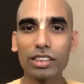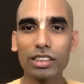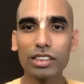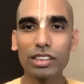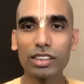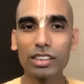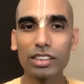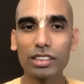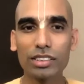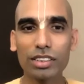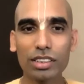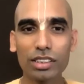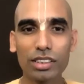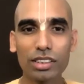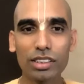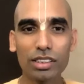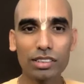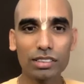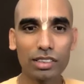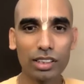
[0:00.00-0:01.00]

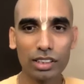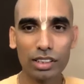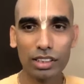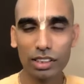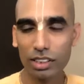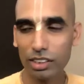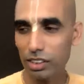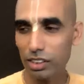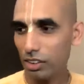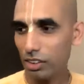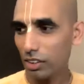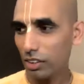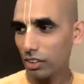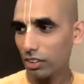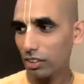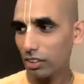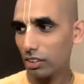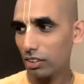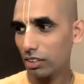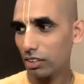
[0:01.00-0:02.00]
The
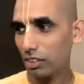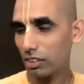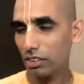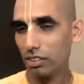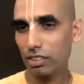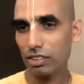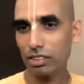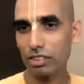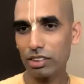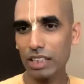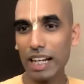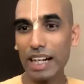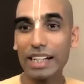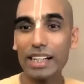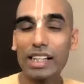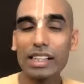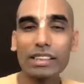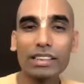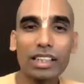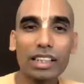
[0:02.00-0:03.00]

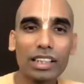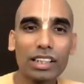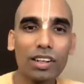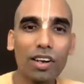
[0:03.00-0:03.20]
eternal